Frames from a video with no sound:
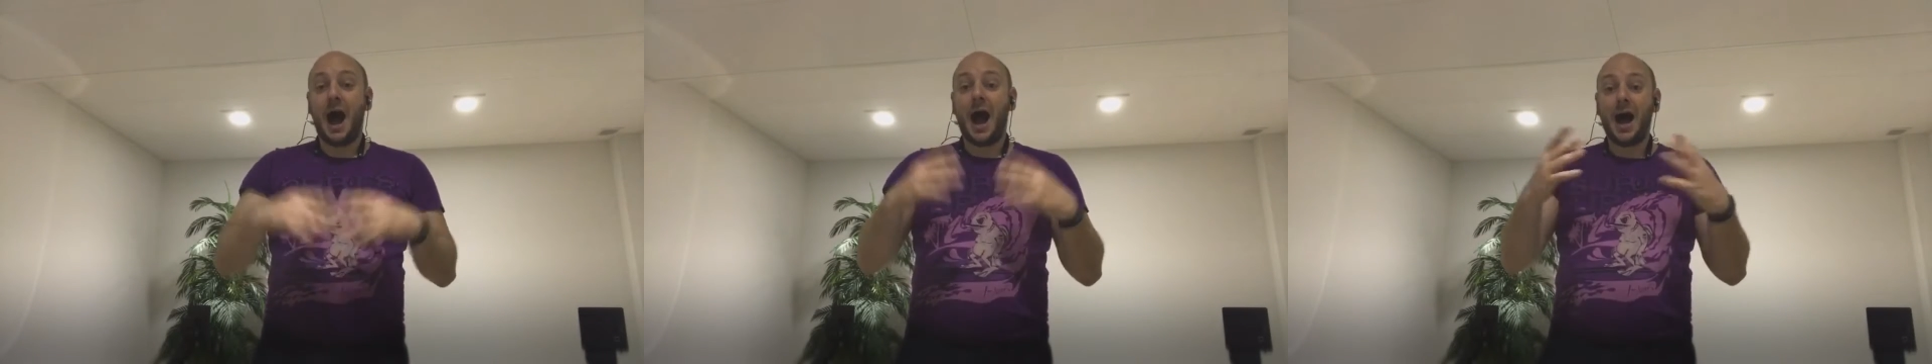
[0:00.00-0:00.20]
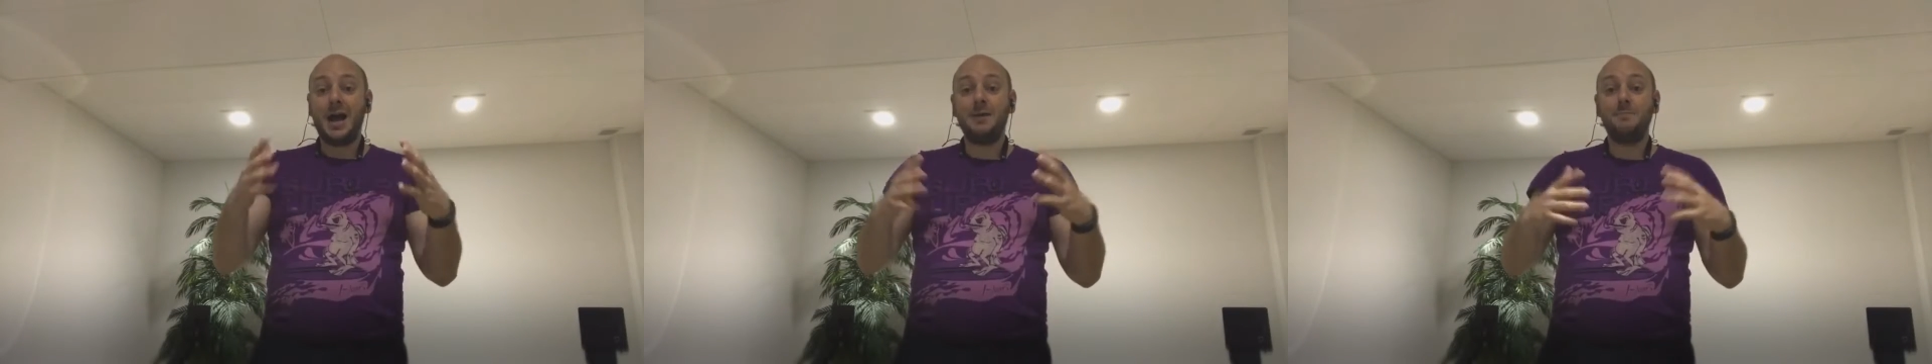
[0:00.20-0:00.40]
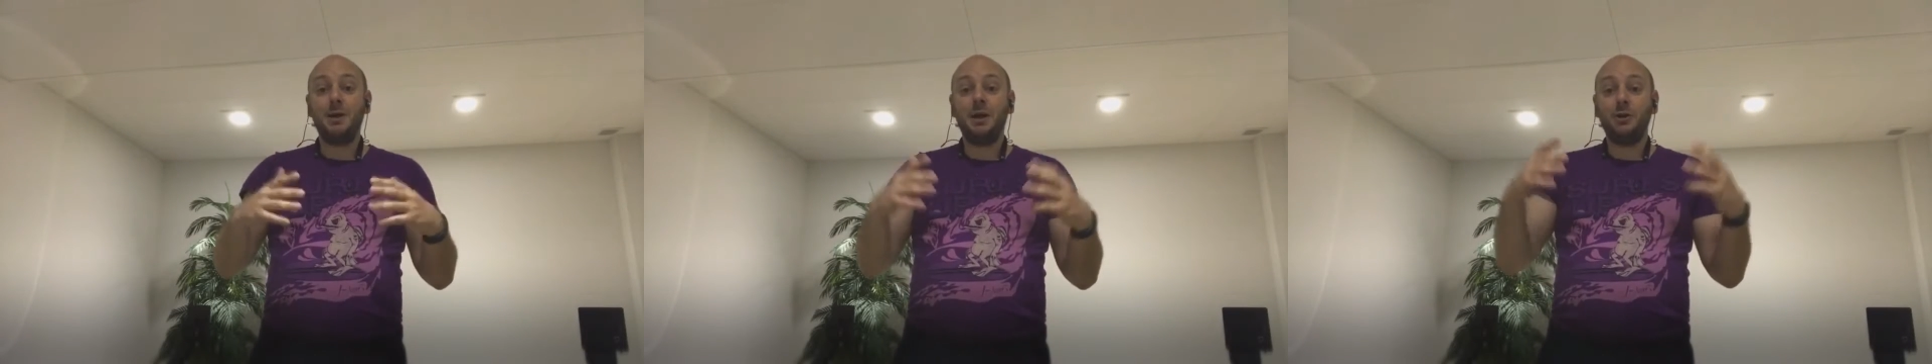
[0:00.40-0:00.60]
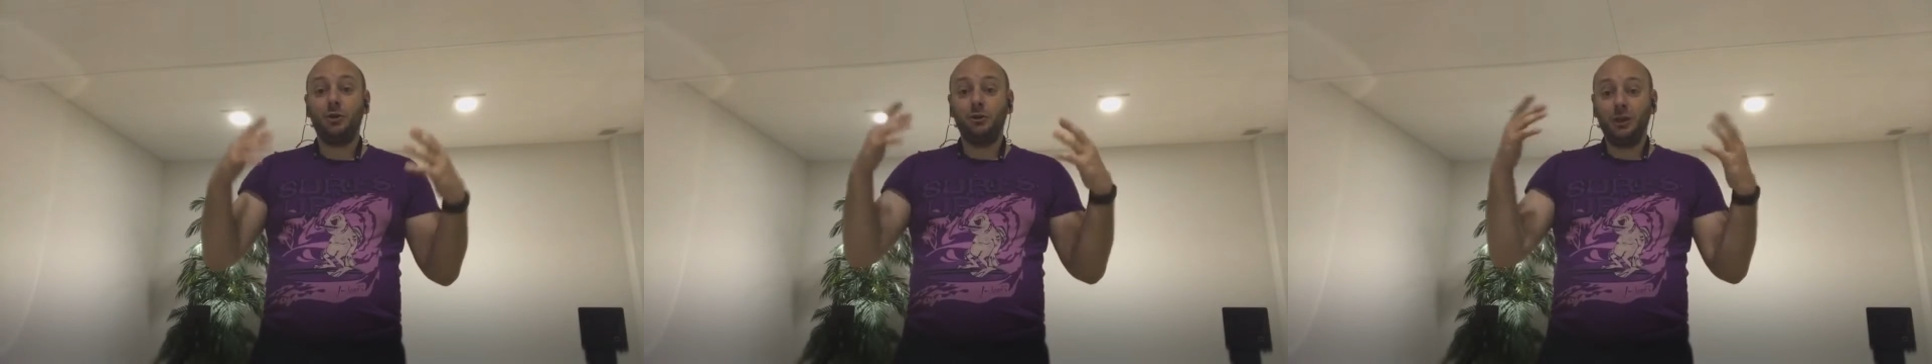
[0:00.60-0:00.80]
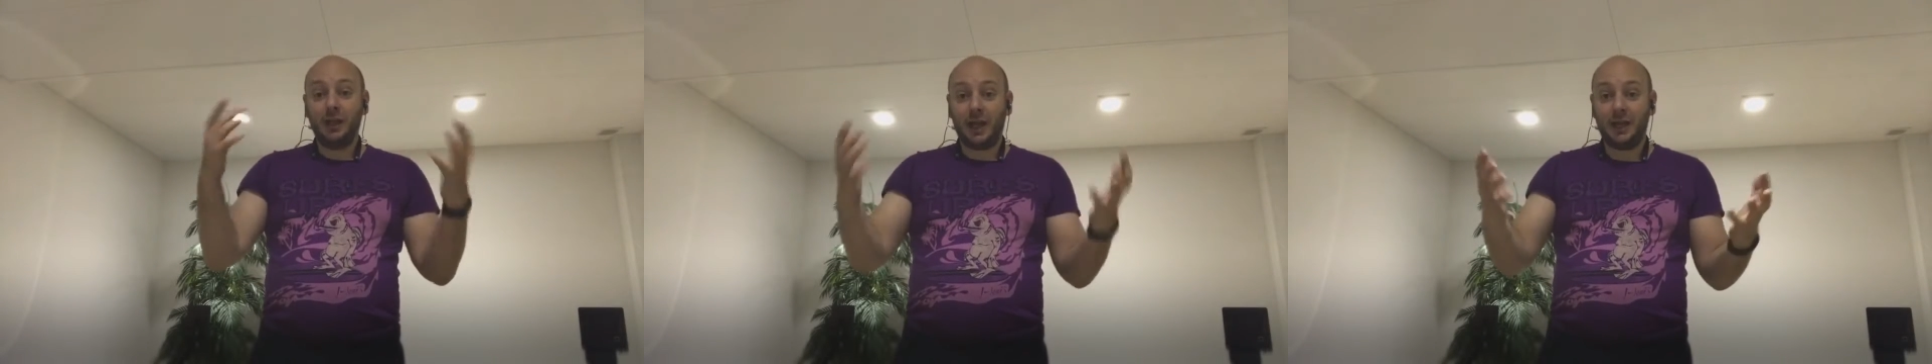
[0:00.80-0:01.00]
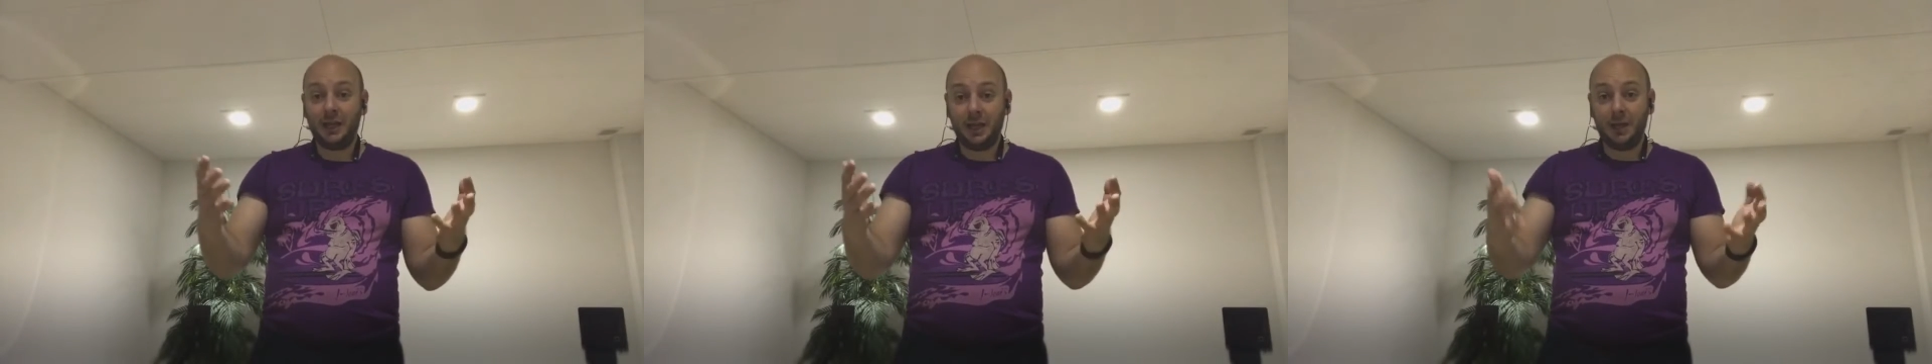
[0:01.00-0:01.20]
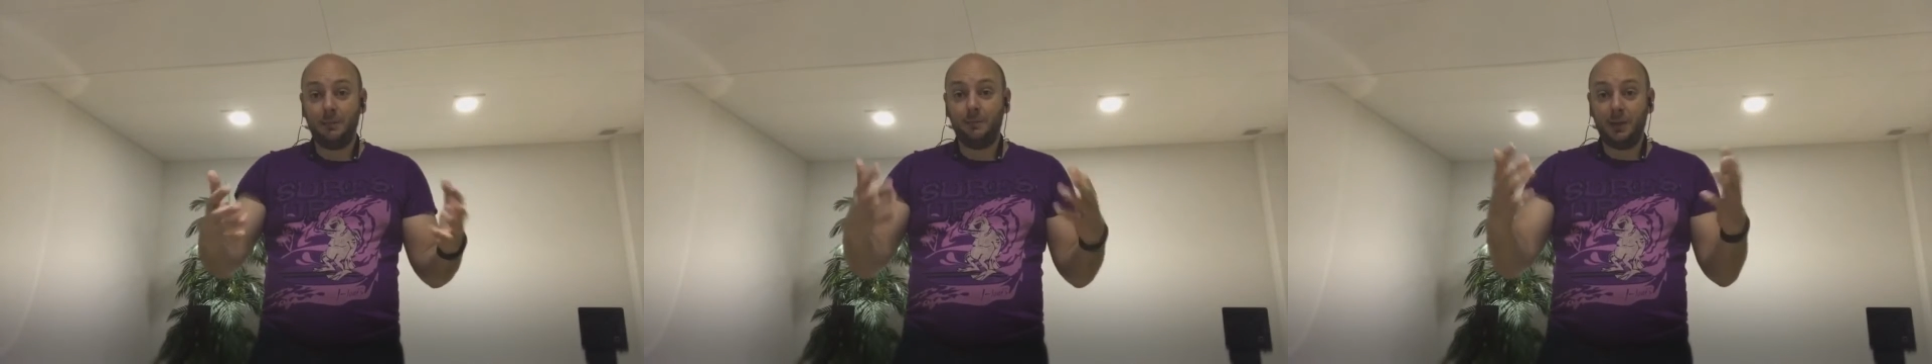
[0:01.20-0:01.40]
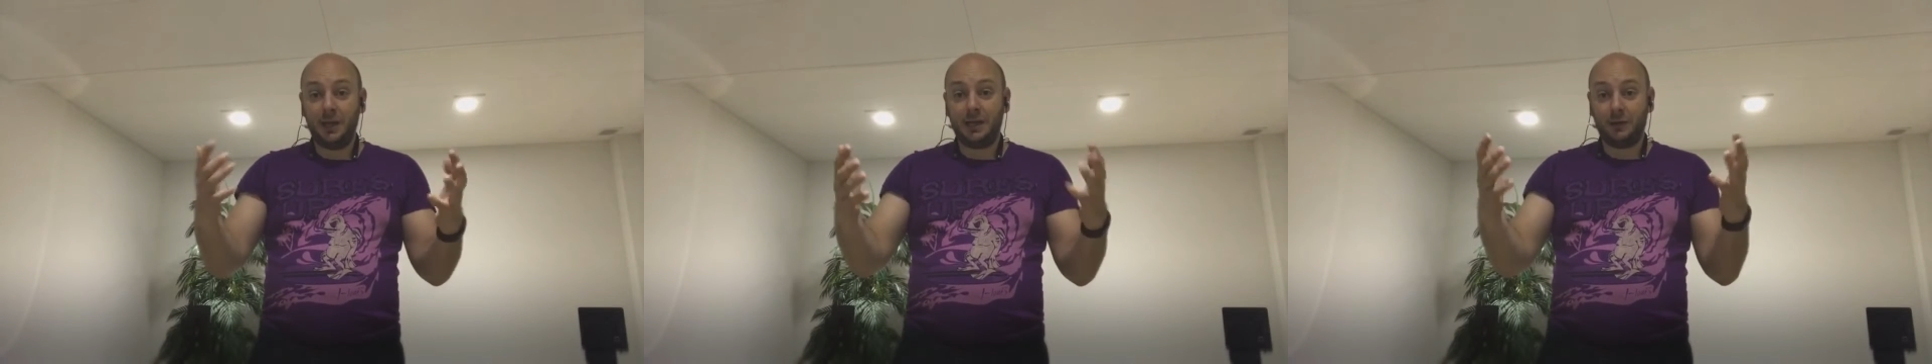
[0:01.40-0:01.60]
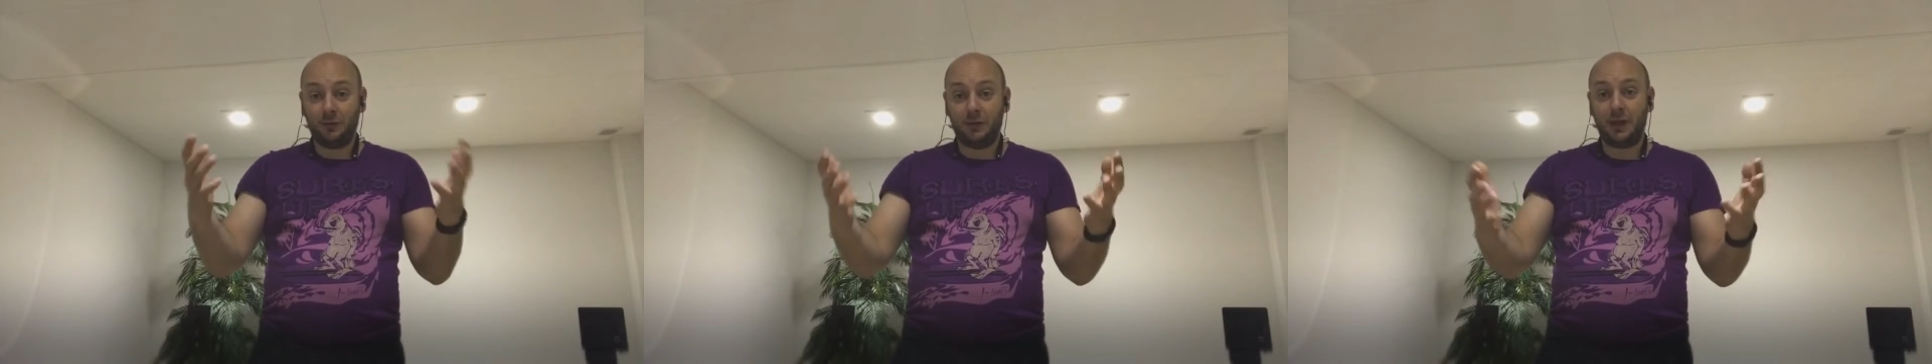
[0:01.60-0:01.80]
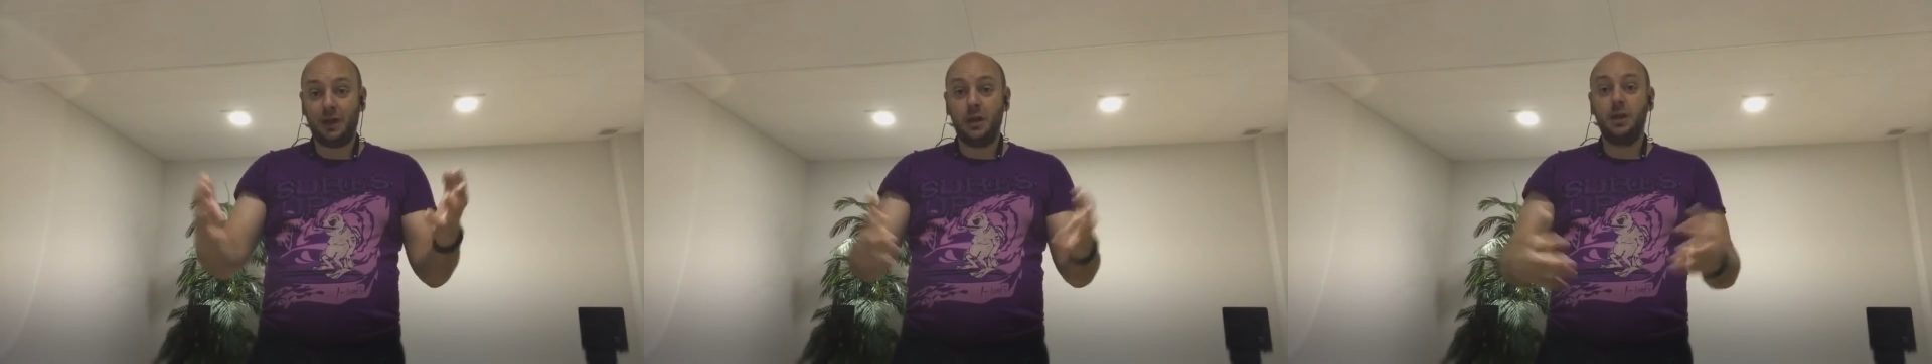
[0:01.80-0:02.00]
I may not like it being out there